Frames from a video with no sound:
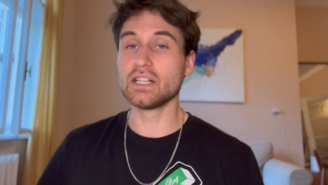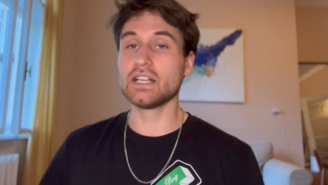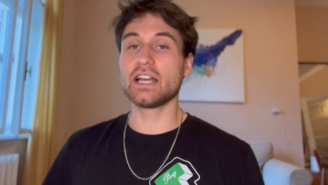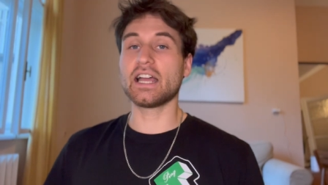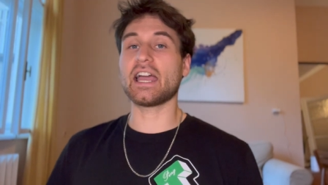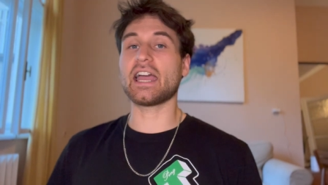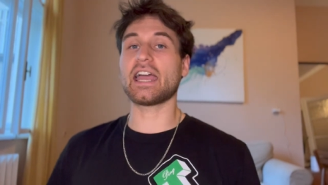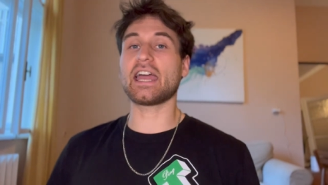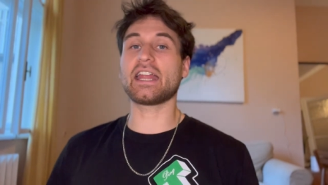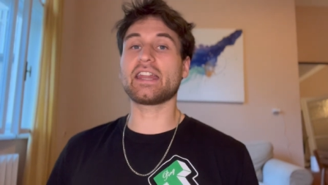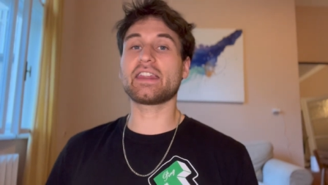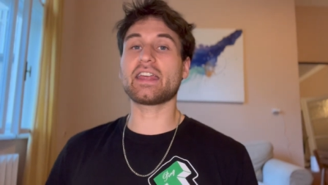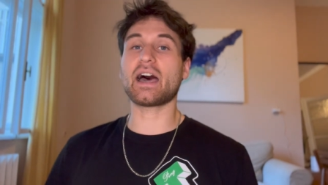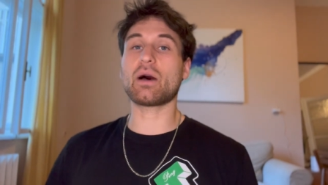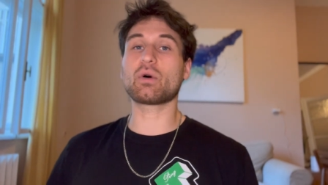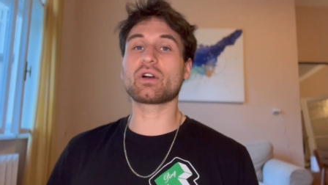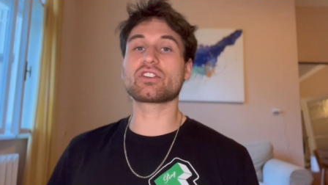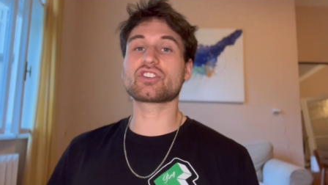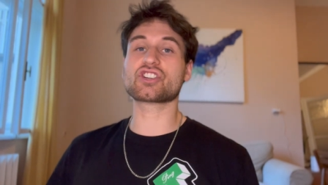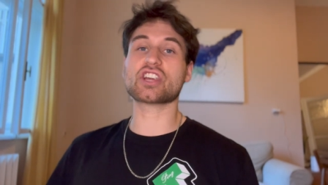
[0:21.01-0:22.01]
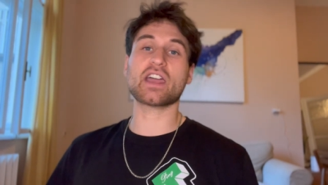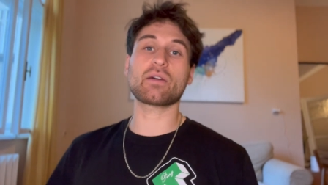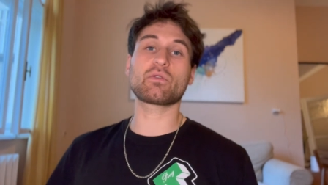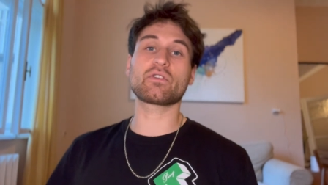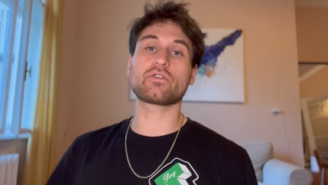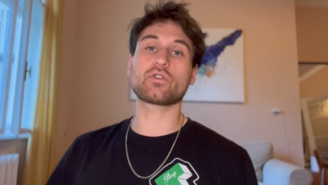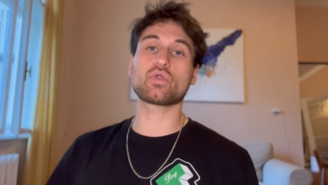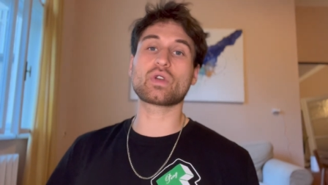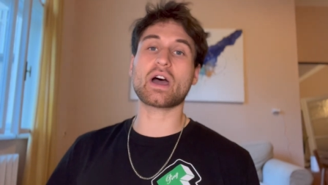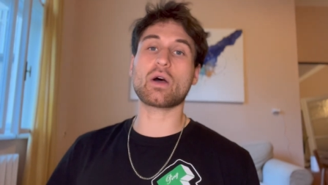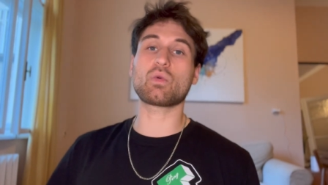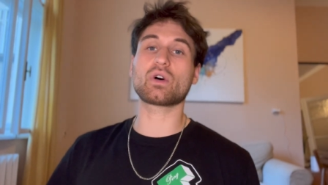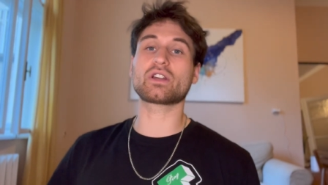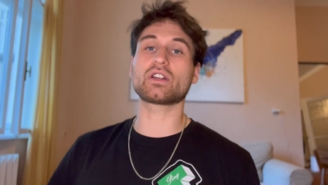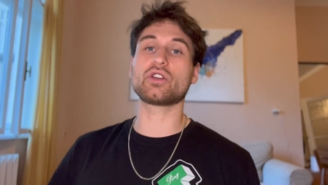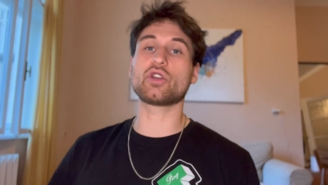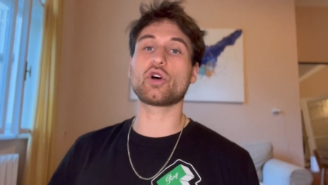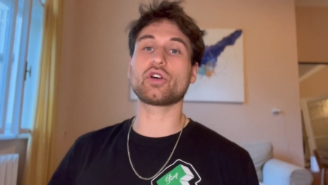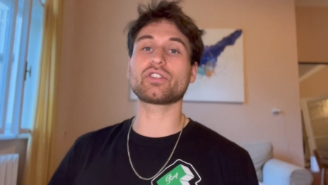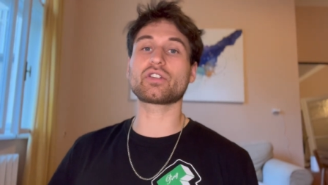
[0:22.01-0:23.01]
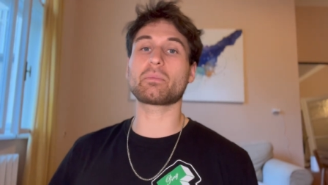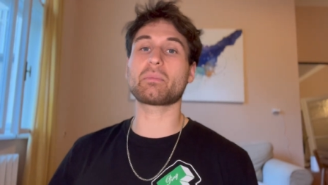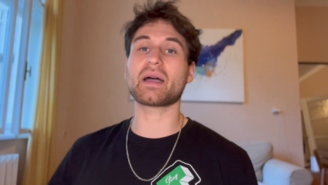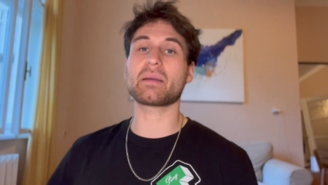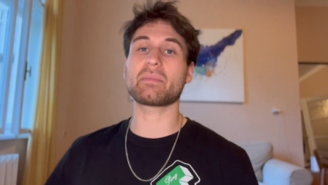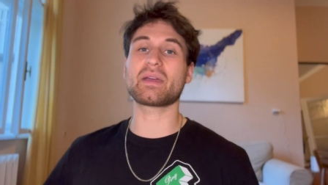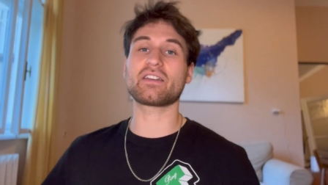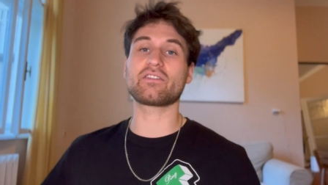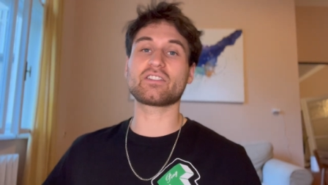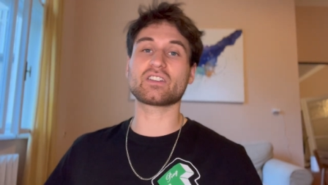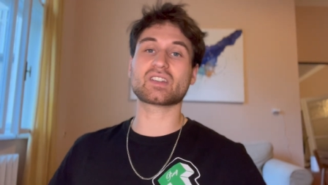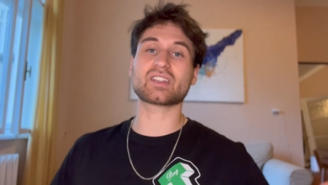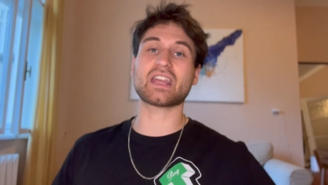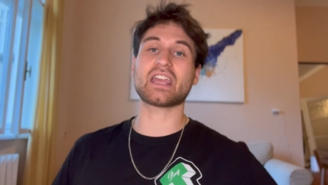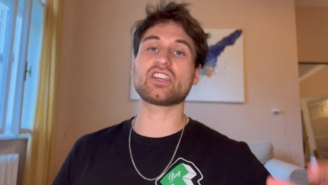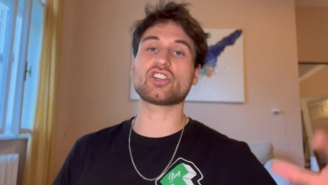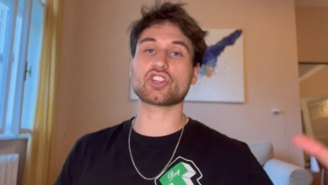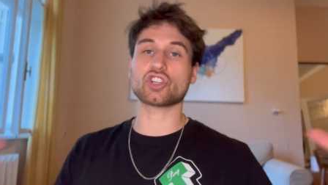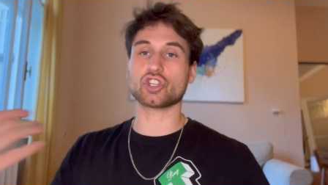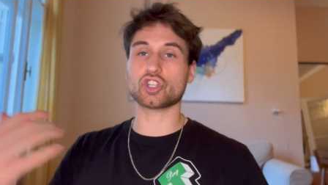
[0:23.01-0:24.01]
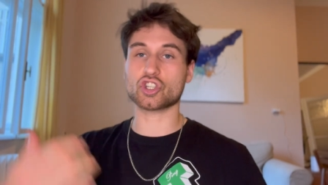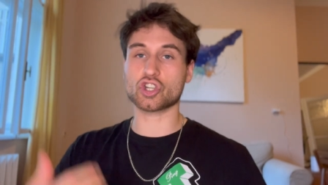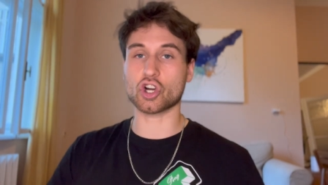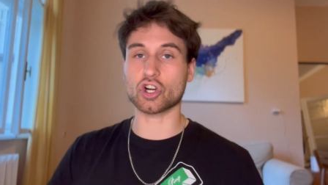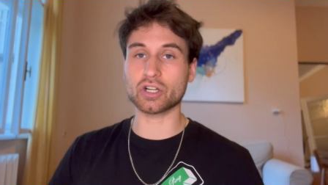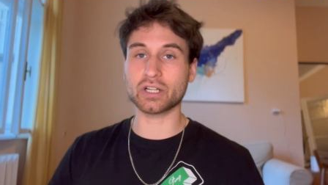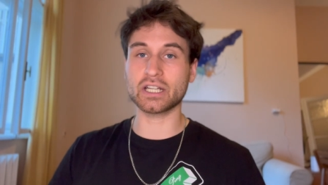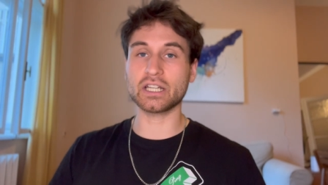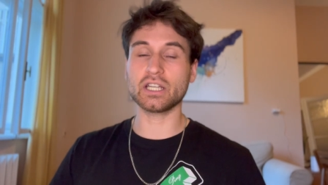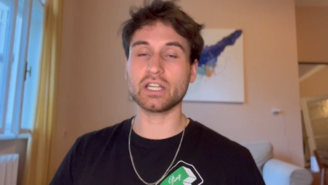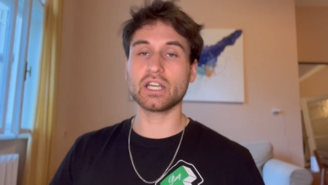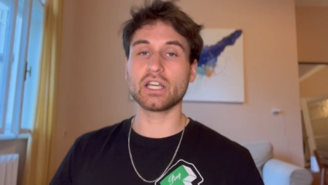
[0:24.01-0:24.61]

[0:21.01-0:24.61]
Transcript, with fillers: And I want to share with you now what I learned on my manifestation journey